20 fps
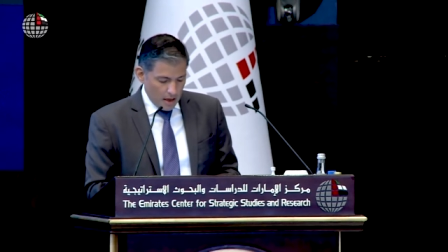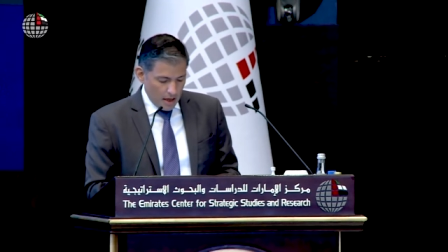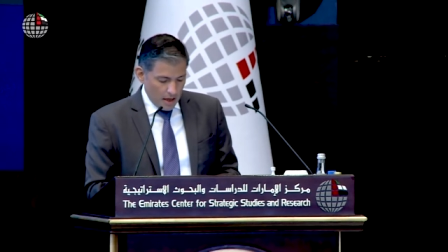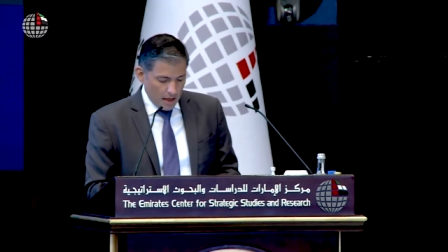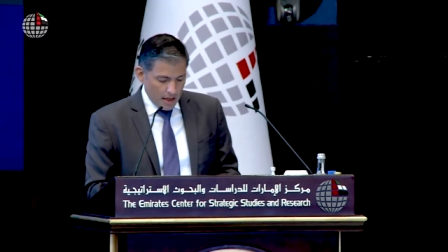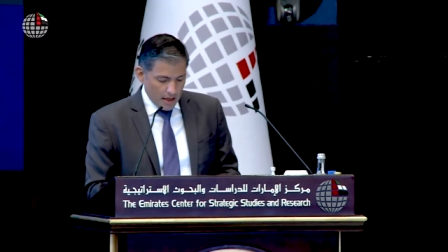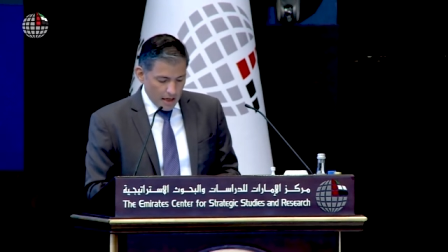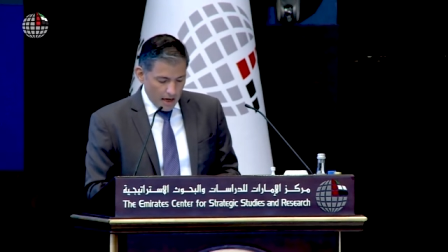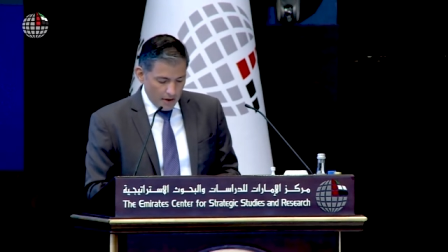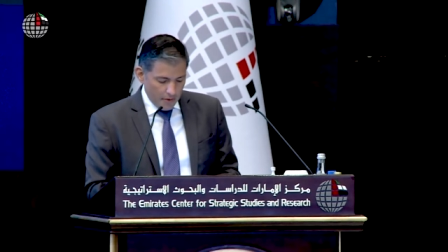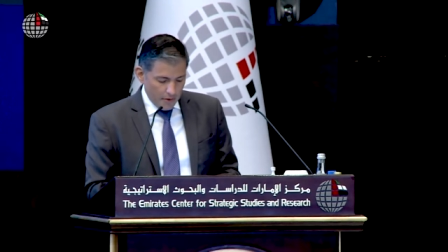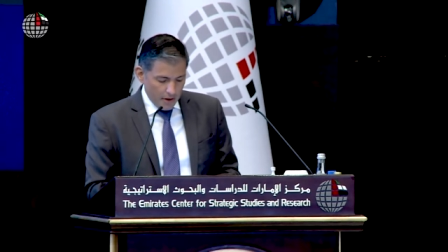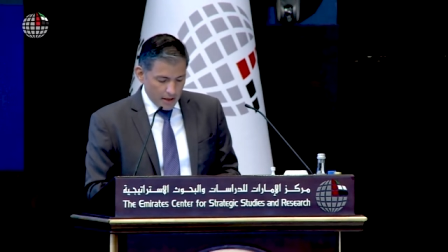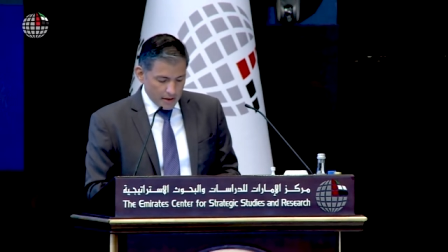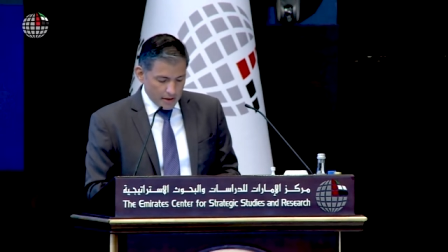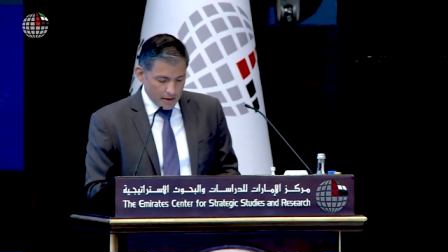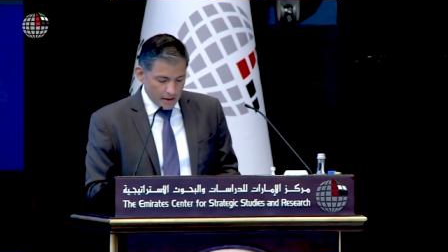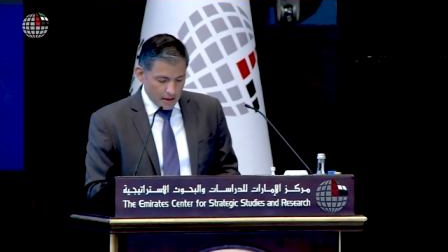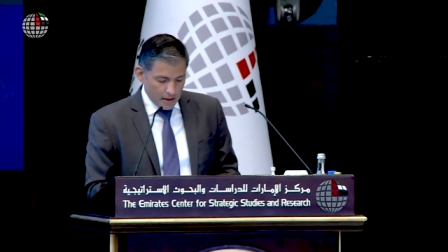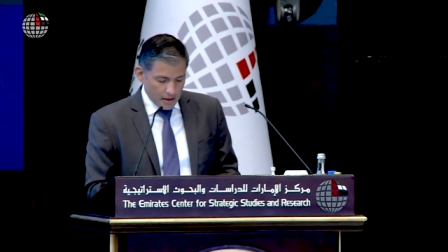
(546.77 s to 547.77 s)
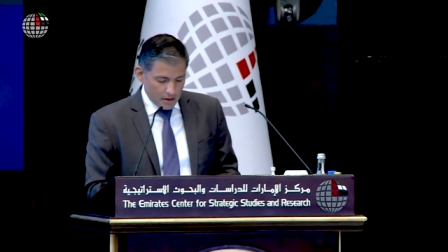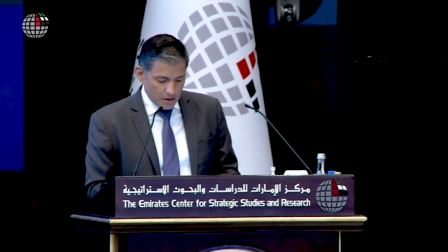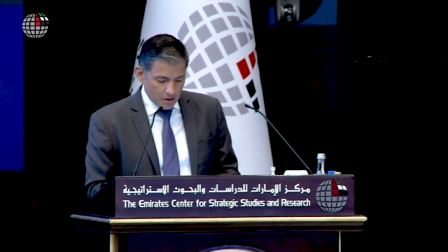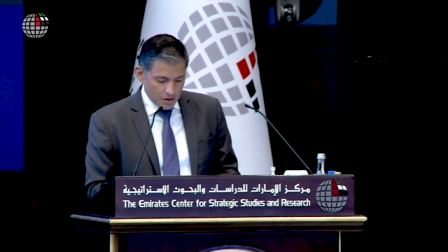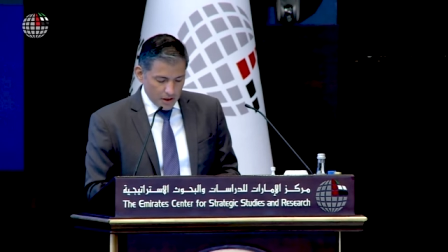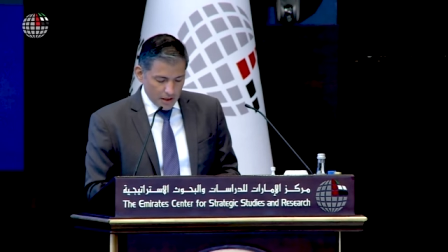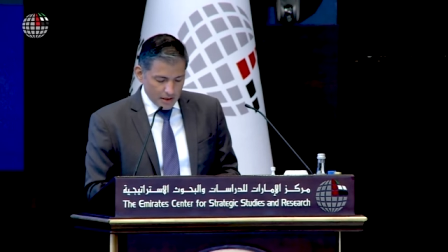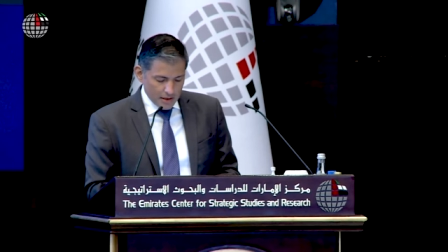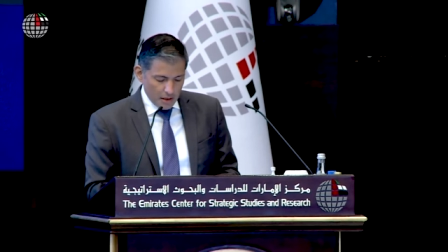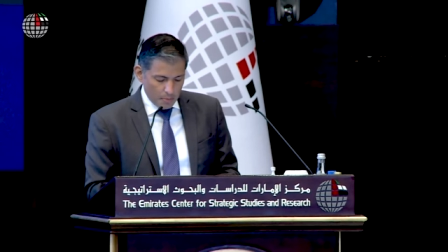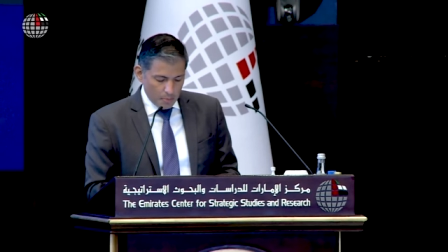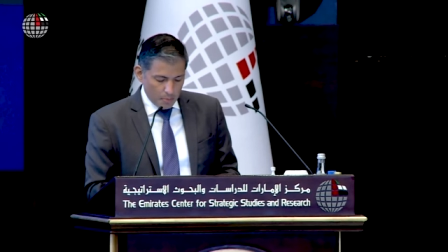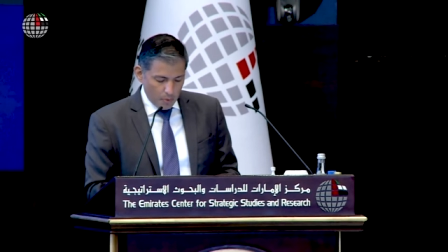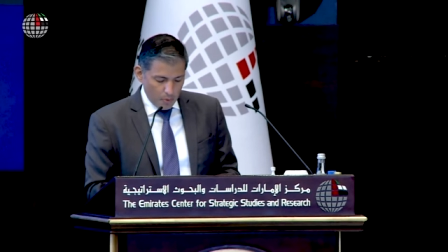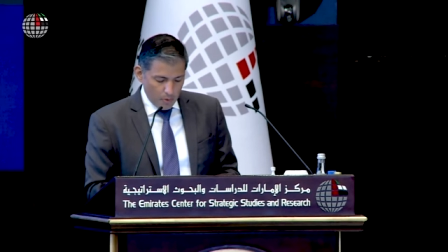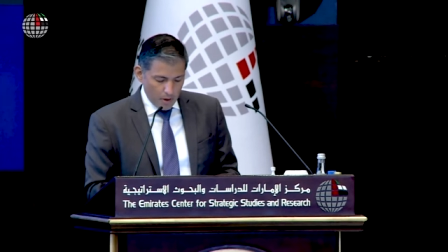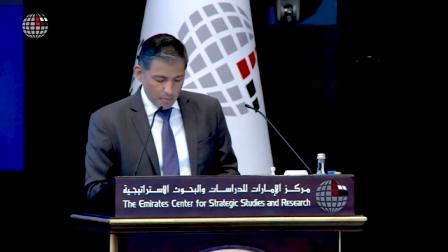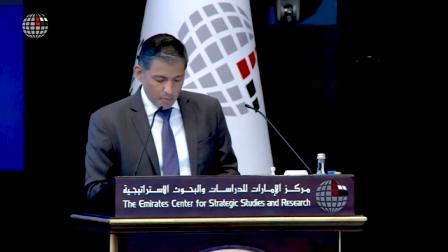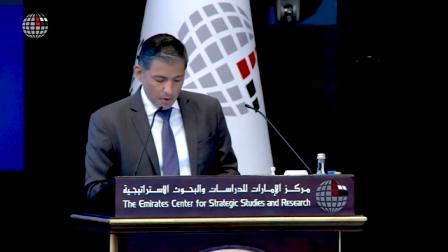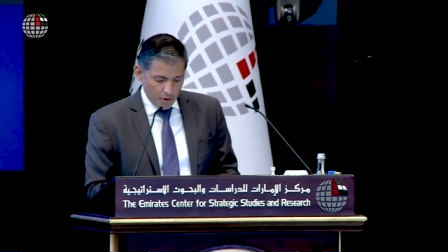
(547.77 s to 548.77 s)
in areas such as the
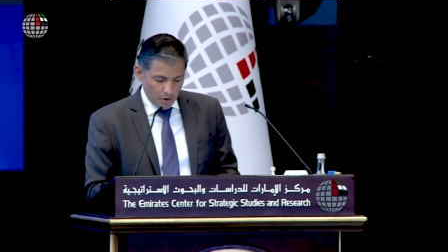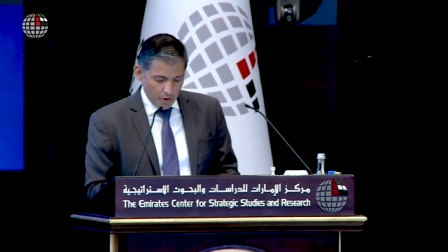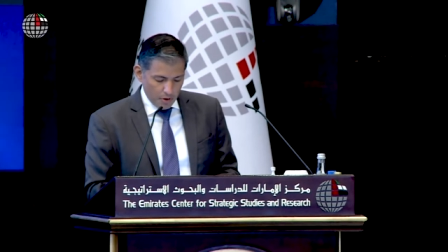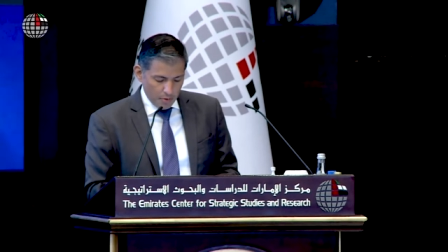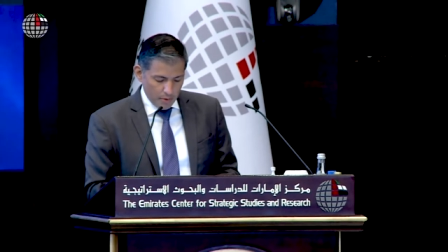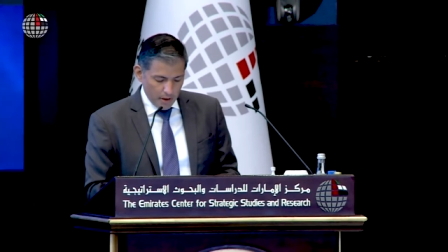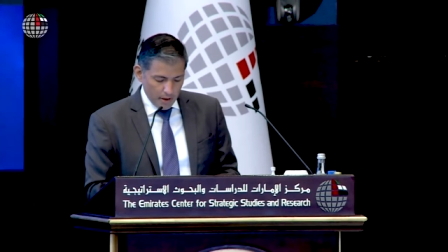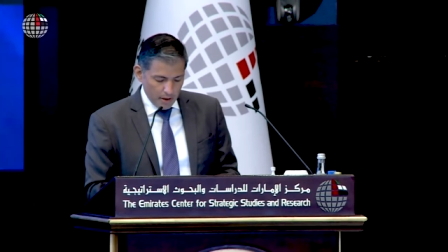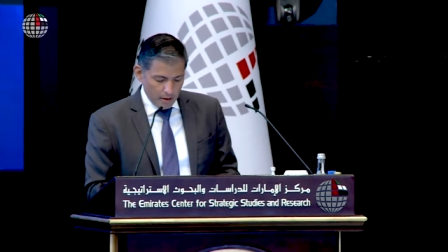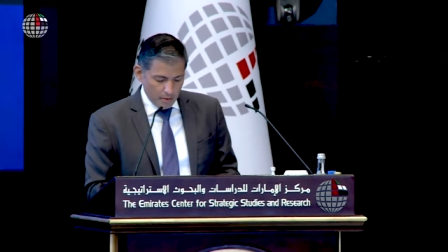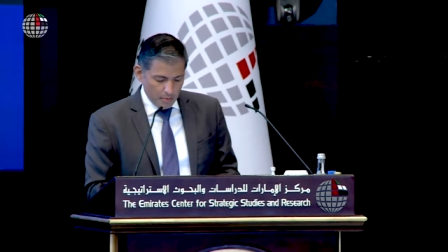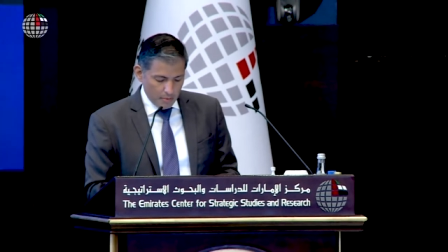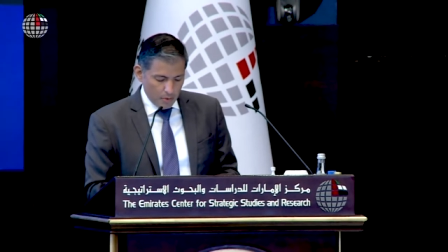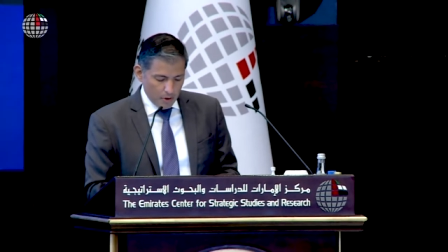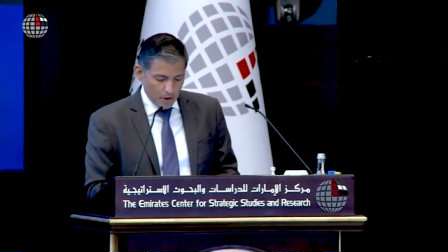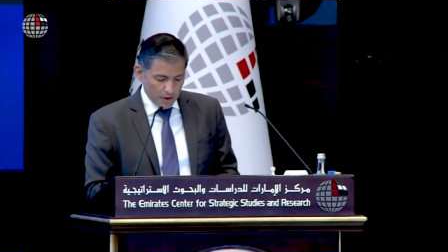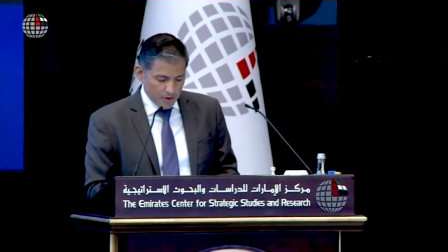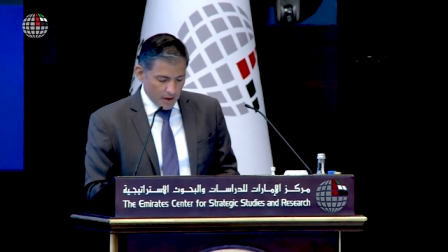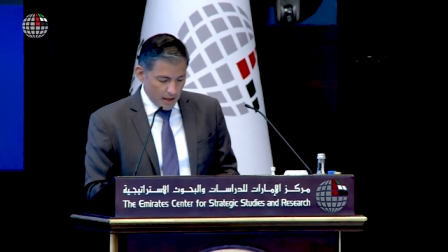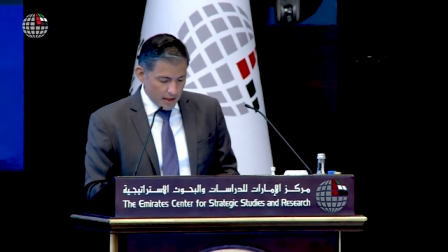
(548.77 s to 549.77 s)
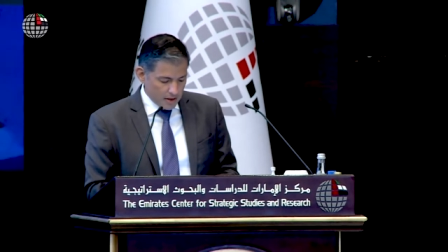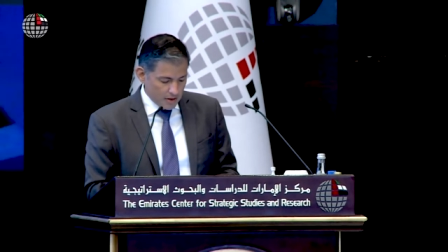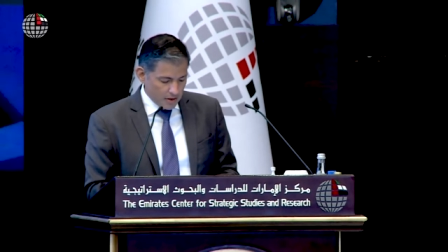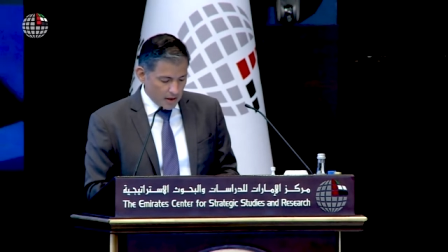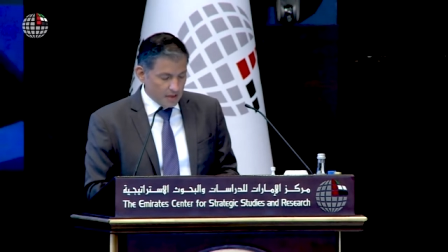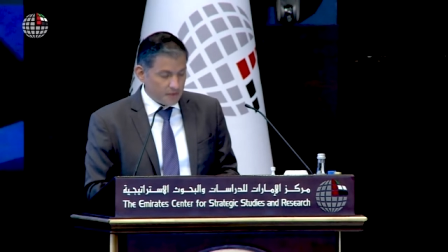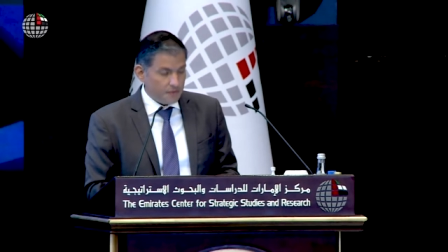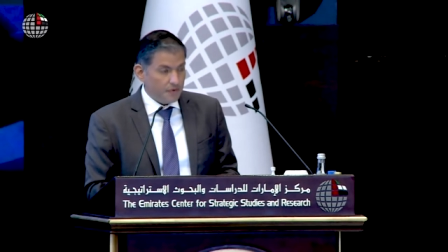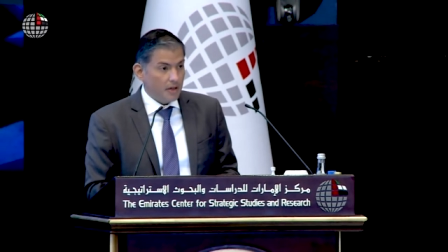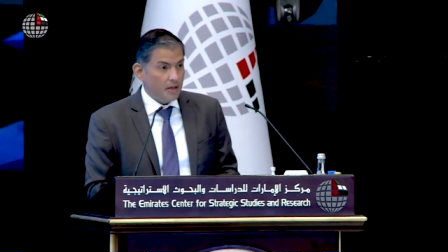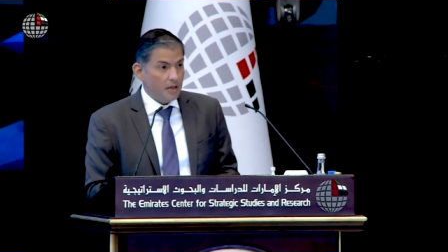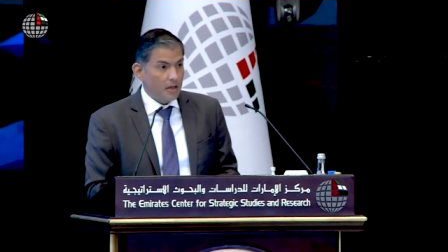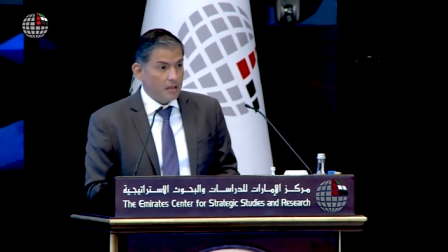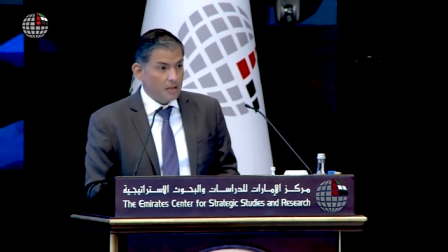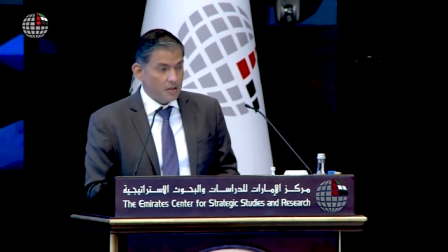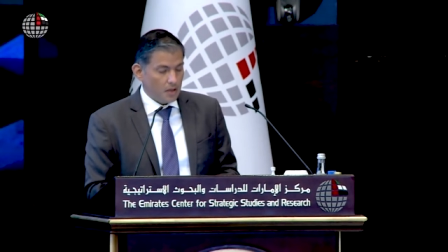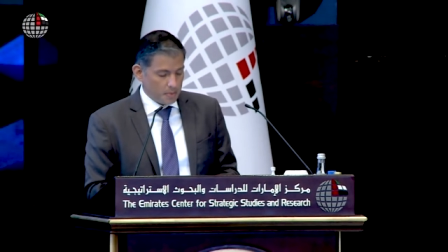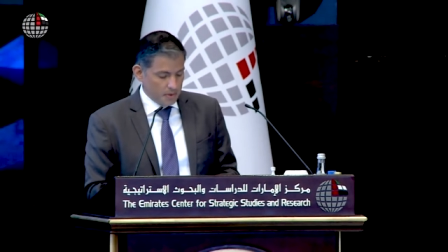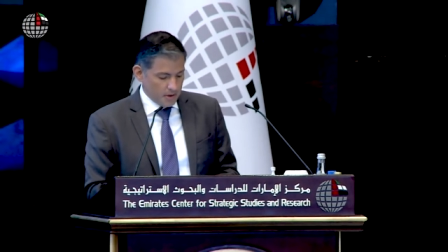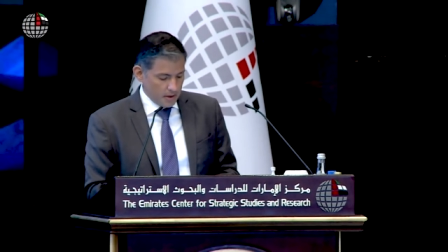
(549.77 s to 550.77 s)
public procurement, monetary transfer,
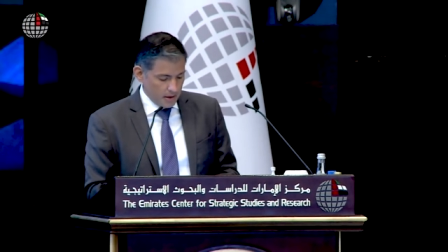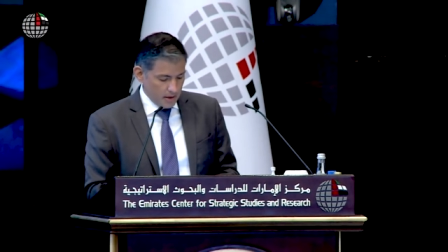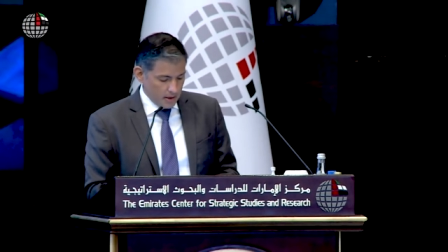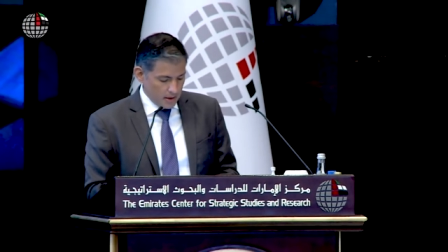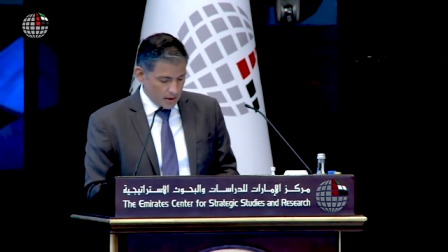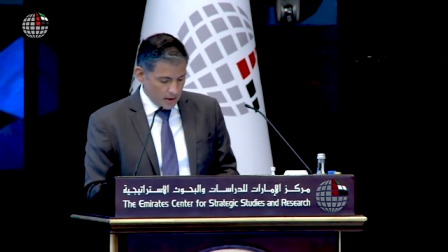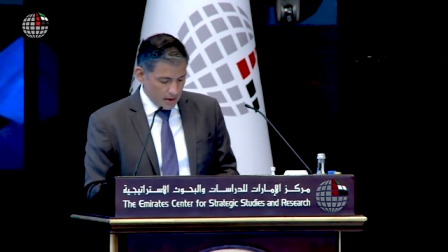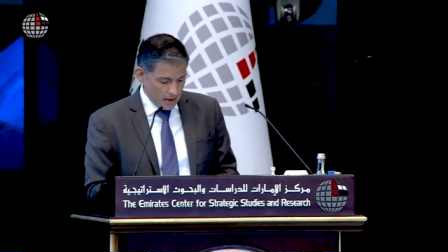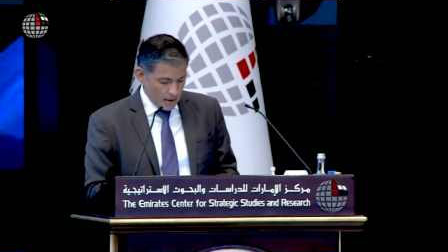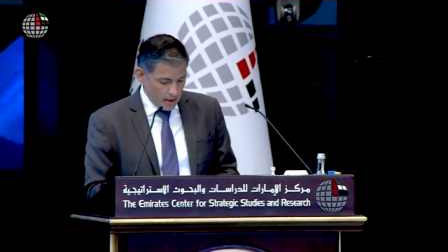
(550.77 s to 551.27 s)
subsidies,